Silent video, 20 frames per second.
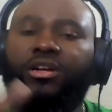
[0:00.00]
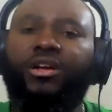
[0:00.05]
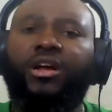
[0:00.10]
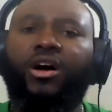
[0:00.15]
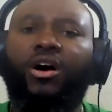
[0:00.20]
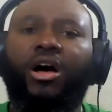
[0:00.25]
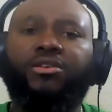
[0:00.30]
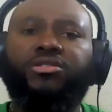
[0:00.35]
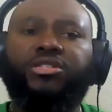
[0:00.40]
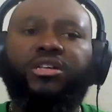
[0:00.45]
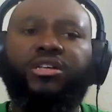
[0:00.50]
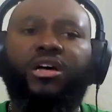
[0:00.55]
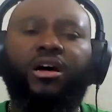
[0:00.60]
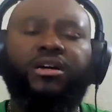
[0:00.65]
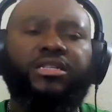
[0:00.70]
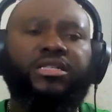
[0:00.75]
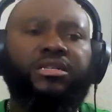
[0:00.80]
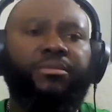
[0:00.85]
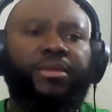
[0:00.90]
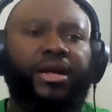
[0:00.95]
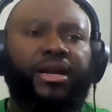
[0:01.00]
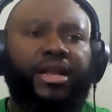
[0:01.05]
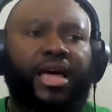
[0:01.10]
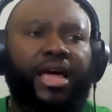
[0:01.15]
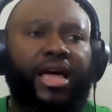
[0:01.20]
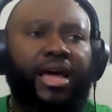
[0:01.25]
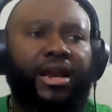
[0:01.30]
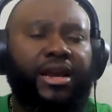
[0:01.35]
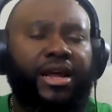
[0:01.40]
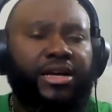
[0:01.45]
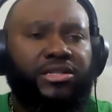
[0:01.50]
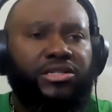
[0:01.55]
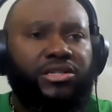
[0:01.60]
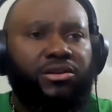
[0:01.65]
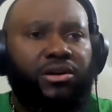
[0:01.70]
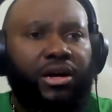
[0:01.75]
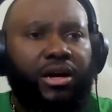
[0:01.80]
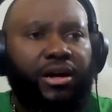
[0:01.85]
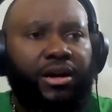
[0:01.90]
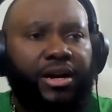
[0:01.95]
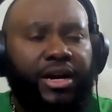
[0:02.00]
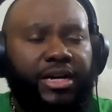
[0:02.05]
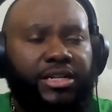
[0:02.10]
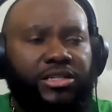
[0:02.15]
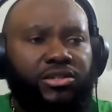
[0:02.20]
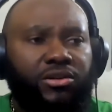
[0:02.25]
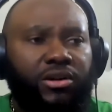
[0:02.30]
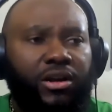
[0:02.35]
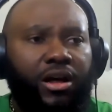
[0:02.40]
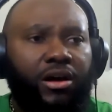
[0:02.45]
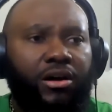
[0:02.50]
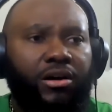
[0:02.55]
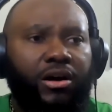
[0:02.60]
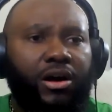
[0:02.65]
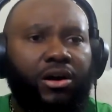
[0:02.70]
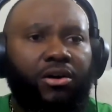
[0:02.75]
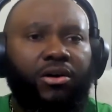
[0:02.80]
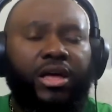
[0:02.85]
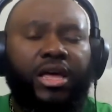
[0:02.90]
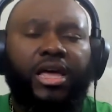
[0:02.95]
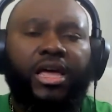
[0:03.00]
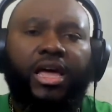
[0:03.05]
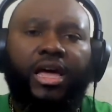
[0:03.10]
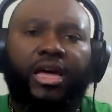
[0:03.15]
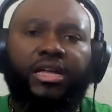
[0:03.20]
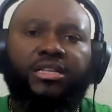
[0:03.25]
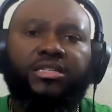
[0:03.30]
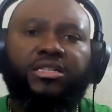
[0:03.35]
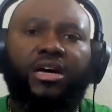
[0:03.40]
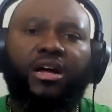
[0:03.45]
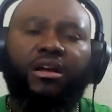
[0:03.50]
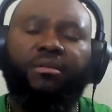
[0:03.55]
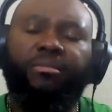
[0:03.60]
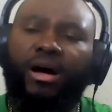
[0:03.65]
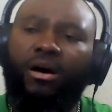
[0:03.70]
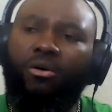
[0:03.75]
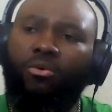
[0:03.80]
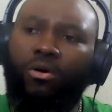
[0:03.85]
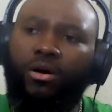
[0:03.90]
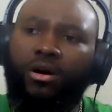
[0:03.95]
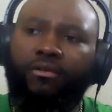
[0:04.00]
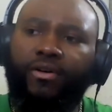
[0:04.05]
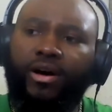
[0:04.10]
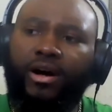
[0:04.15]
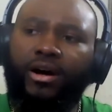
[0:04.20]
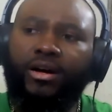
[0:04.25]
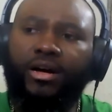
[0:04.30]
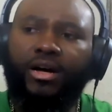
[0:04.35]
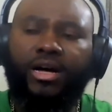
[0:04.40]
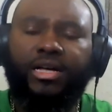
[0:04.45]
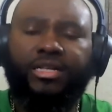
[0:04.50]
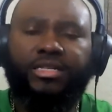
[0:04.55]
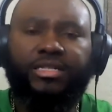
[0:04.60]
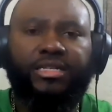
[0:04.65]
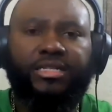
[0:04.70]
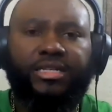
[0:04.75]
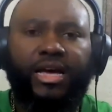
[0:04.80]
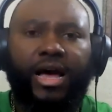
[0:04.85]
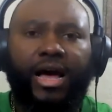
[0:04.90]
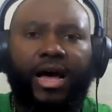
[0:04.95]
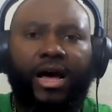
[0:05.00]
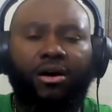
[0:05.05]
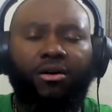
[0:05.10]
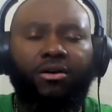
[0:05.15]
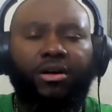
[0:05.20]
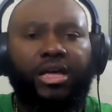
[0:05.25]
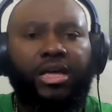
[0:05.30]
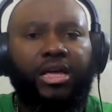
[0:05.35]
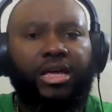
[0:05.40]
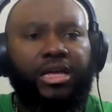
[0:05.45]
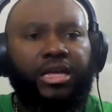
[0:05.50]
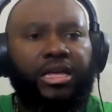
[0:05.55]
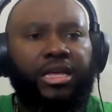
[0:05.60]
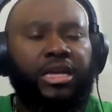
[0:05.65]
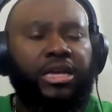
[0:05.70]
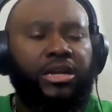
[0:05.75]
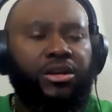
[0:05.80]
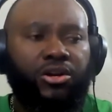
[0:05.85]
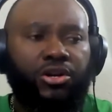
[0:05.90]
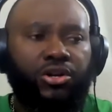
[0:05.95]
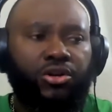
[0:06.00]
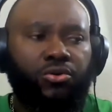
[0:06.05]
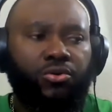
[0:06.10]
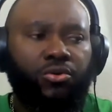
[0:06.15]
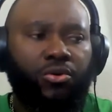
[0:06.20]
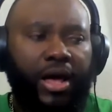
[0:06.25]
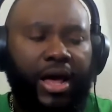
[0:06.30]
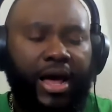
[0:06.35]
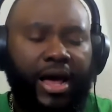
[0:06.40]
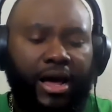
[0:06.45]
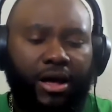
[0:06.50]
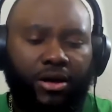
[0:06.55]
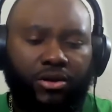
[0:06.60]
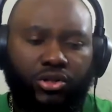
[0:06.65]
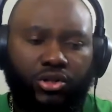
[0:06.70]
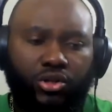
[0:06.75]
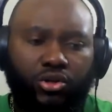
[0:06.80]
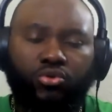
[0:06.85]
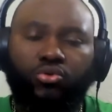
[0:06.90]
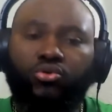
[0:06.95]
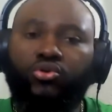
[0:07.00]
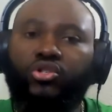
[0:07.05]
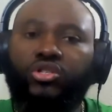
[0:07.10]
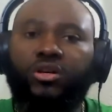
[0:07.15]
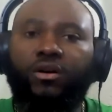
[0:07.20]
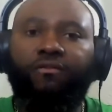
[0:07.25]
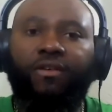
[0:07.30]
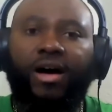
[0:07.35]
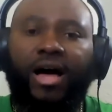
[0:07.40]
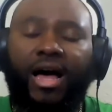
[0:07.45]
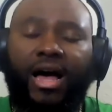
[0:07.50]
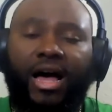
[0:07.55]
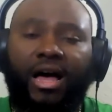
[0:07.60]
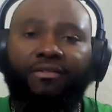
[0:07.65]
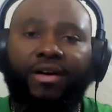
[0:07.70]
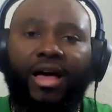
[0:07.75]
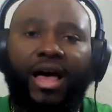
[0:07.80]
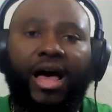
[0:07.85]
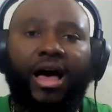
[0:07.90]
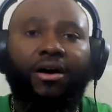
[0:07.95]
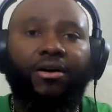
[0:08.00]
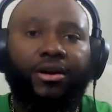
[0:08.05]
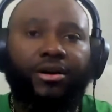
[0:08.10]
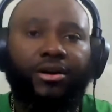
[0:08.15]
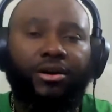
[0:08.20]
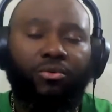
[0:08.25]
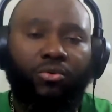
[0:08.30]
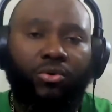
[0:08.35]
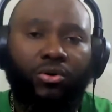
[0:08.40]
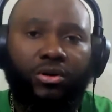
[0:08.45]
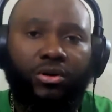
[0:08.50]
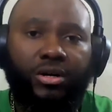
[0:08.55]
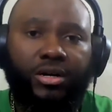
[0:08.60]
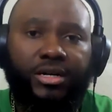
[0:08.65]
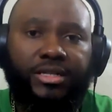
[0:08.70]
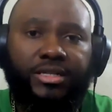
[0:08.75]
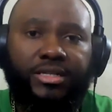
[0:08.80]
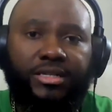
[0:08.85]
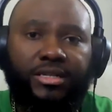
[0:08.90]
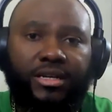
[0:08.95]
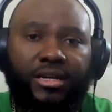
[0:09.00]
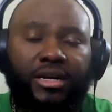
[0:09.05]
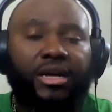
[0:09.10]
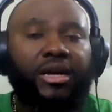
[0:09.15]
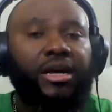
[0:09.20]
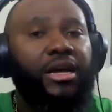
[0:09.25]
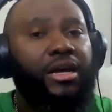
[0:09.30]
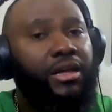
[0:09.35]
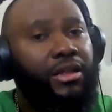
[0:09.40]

You know, I was talking to my dad not too, uh, not too long ago, and he talked about one of our cousins how he knew how to survive out in the woods